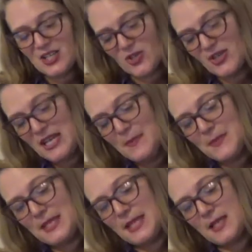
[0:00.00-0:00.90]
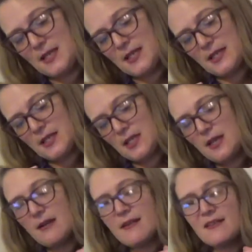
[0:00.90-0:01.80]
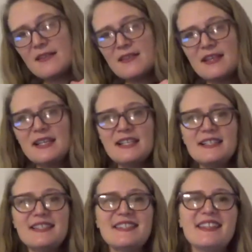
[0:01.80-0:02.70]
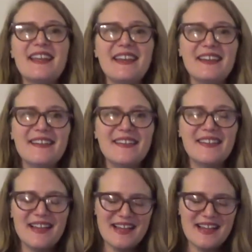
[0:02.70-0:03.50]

creeps the garden snail.